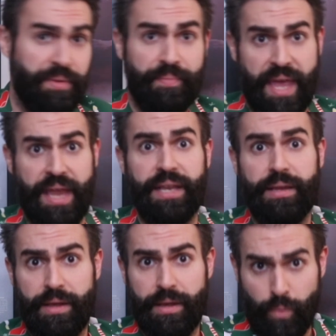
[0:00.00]
obtained
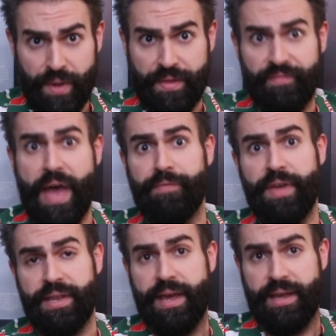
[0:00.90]
with the Valve
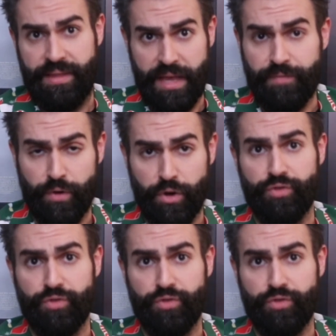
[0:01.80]
Index in virtual